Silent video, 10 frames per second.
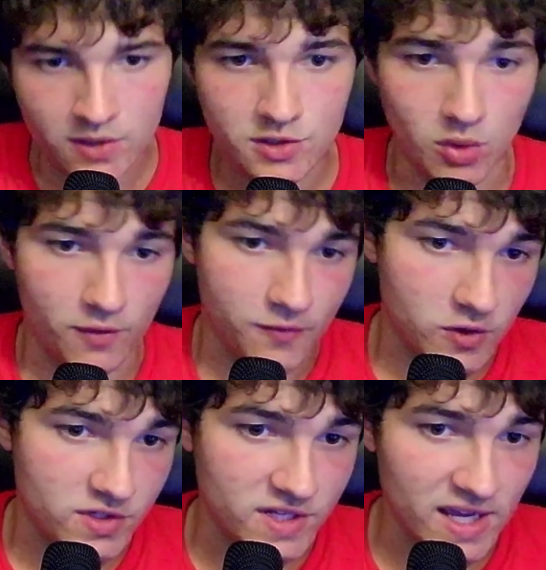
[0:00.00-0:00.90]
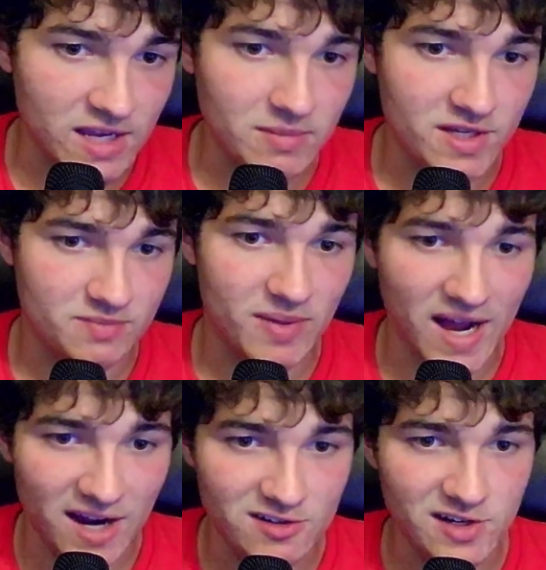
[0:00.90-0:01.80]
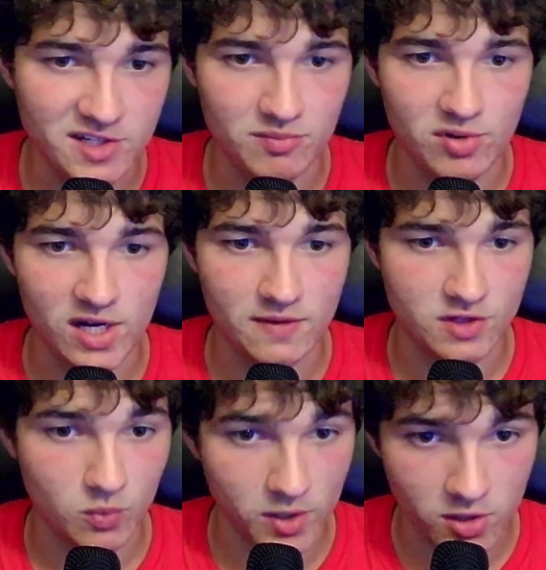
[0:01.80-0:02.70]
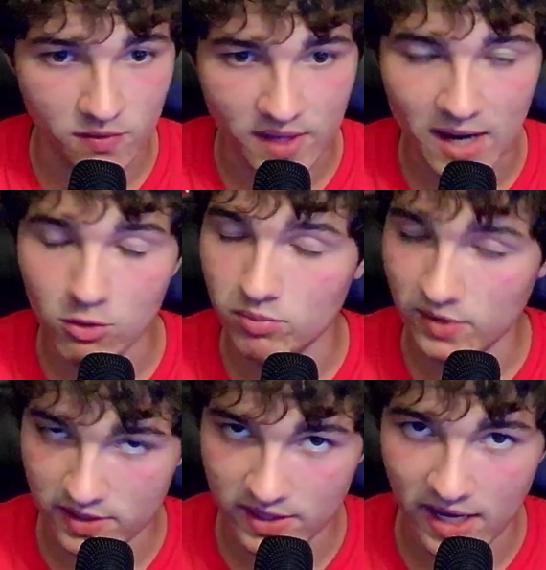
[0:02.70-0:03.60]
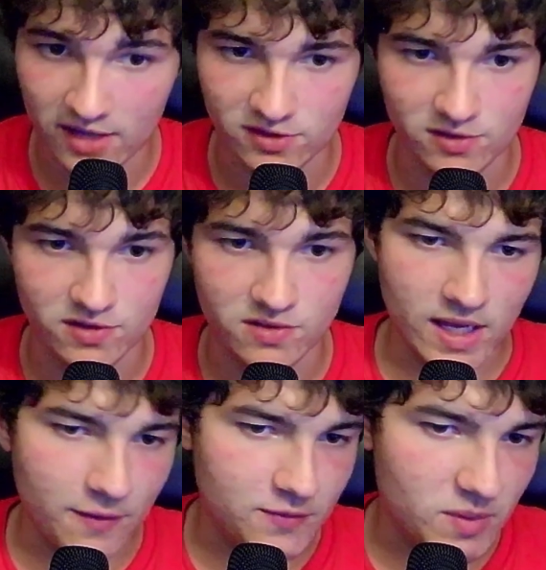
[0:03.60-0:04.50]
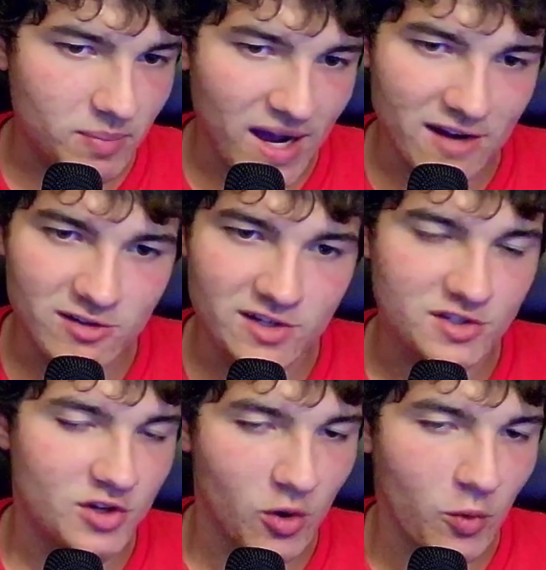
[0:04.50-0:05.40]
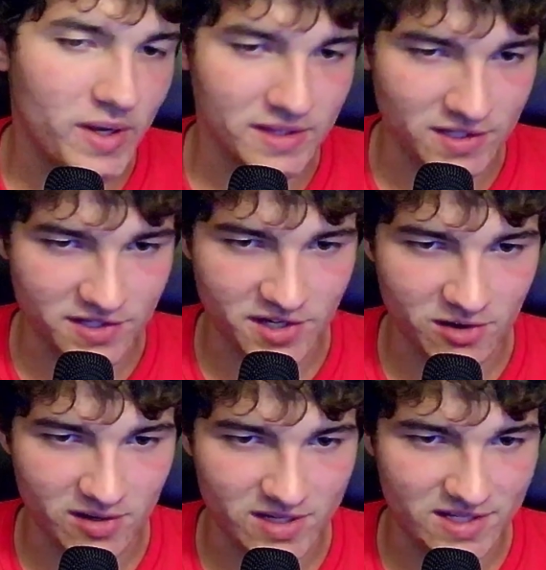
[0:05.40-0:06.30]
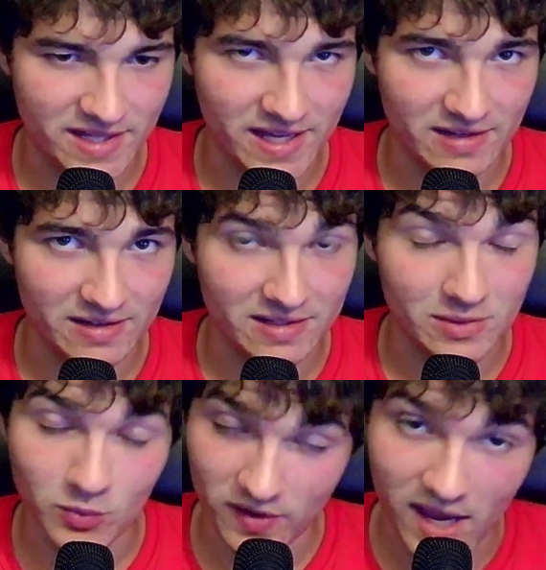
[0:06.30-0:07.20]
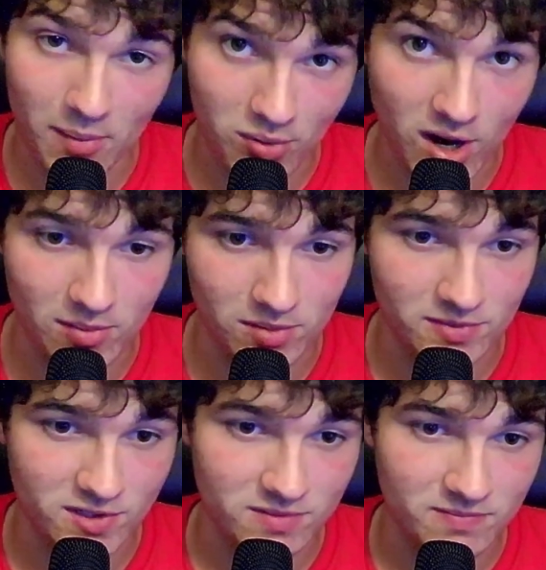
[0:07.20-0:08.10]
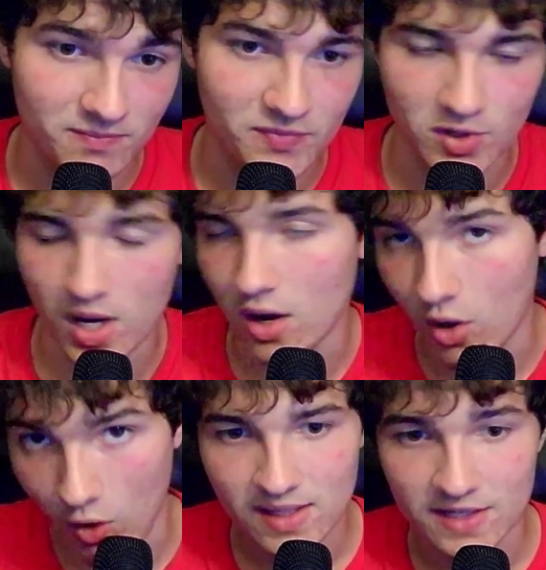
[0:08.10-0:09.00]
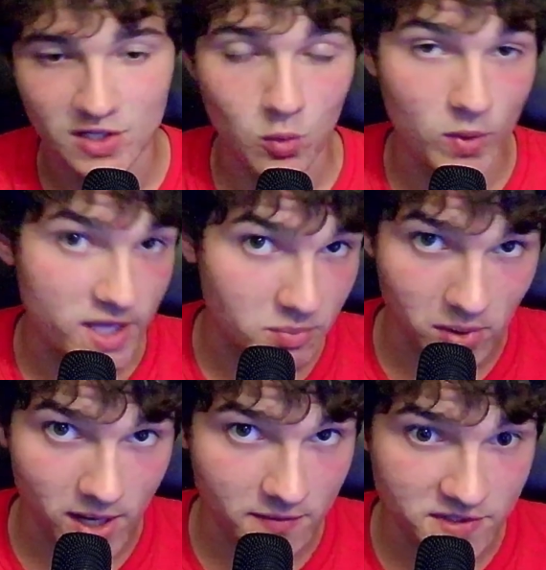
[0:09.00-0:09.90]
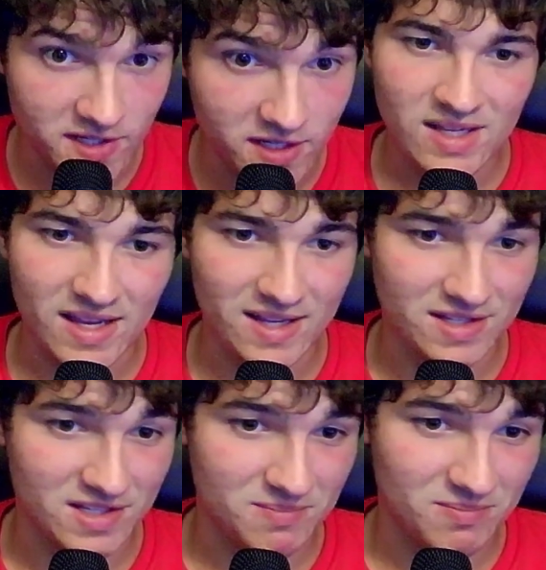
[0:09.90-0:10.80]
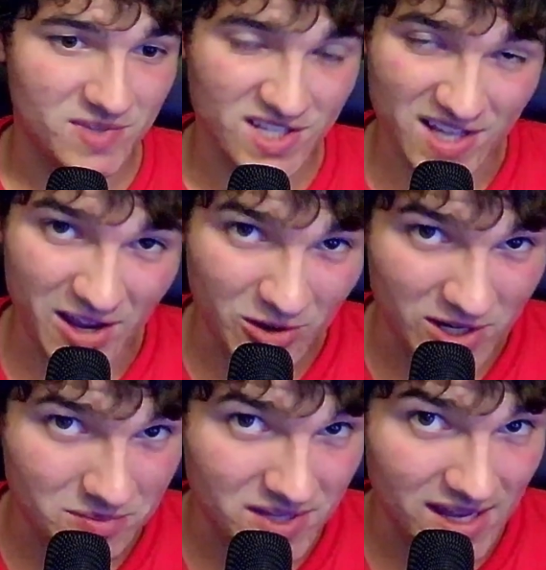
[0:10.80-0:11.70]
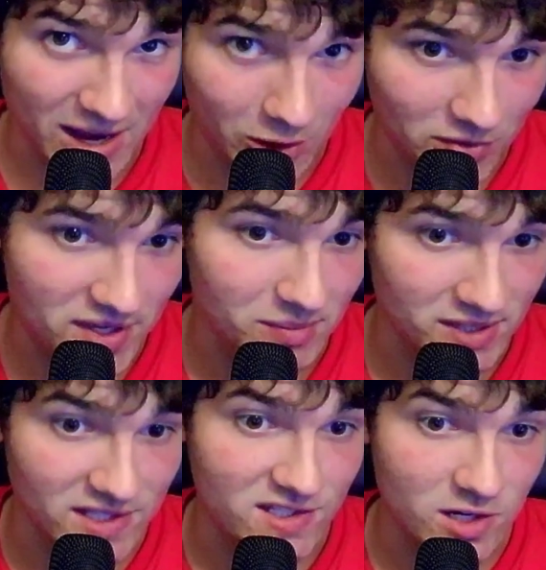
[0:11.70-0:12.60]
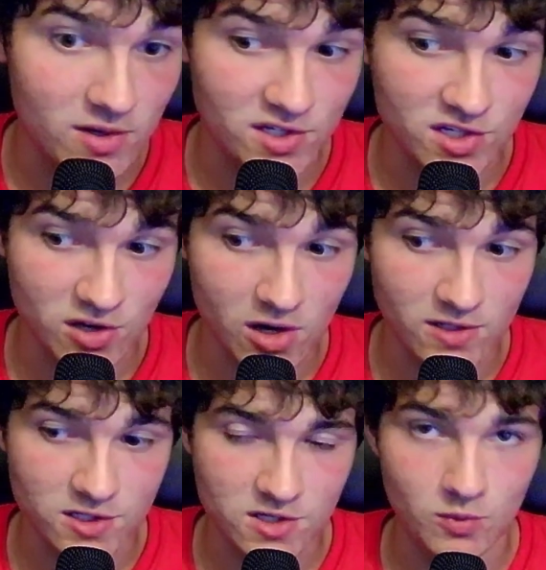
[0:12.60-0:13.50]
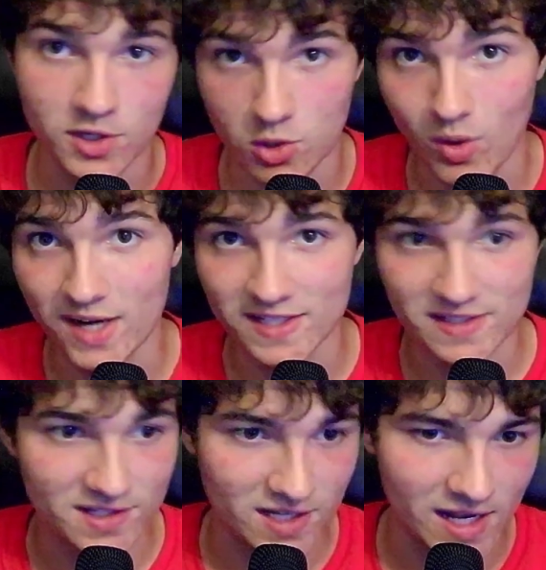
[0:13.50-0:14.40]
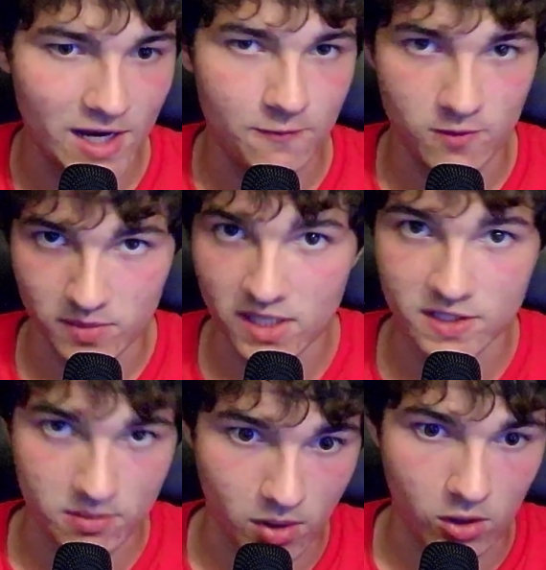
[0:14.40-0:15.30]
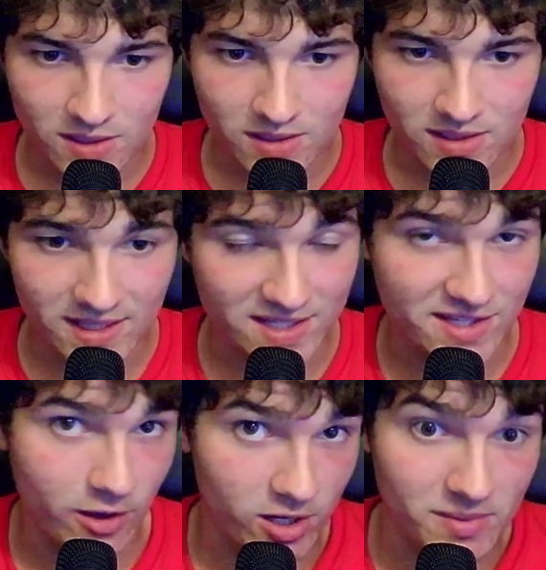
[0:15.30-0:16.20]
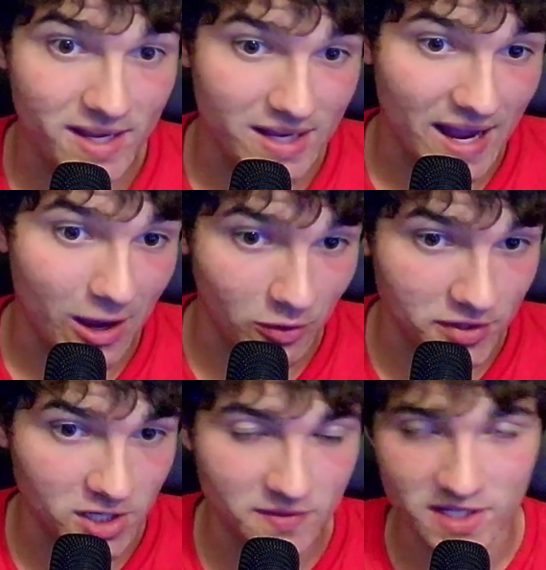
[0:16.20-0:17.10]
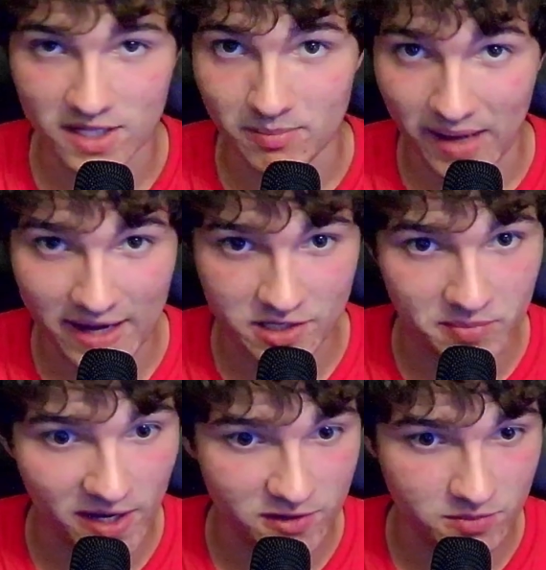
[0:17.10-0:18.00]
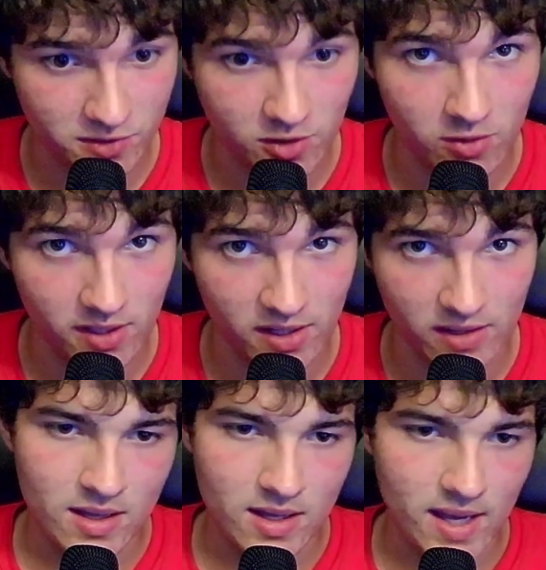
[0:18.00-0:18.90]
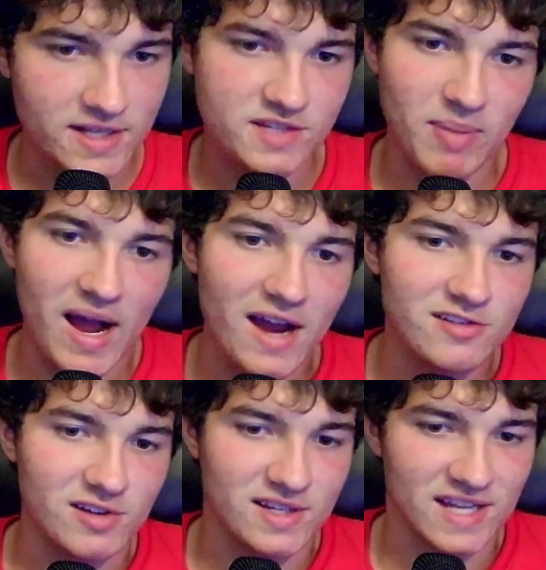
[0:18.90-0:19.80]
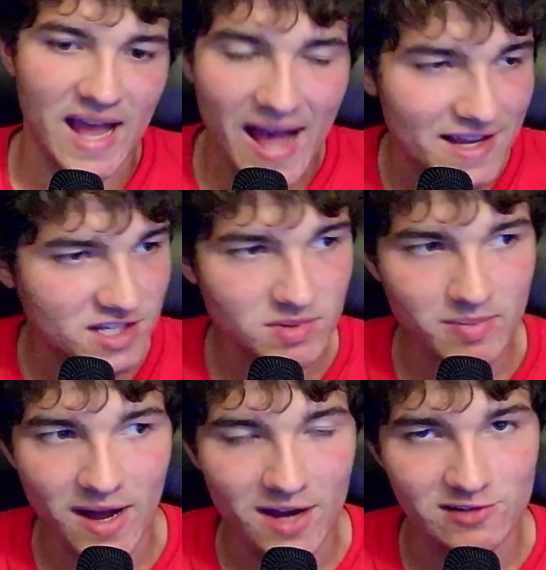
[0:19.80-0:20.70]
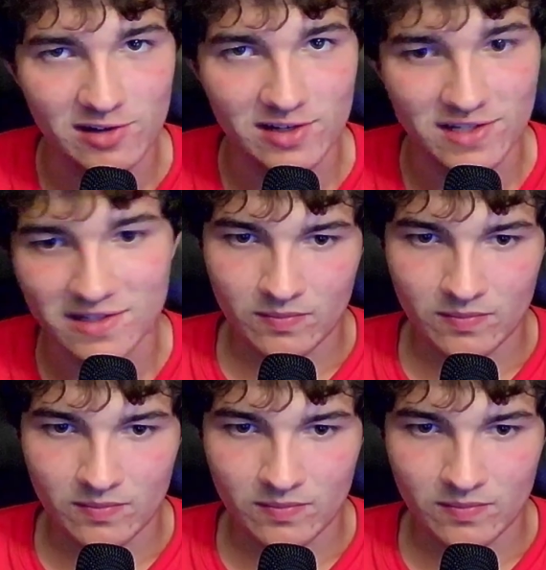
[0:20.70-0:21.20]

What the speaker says: So our first game is Padres and Braves. The winner of that will play the Dodgers. If the Padres don't win this series, then we got problems. They're at home. It's a weak Braves team. Is Sale going to be healthy? I mean, this series starts when you're watching this today, for me tomorrow. Like, is Sale going to be healthy enough? He's got the back spasms going on. It's Padres. It has to be Padres.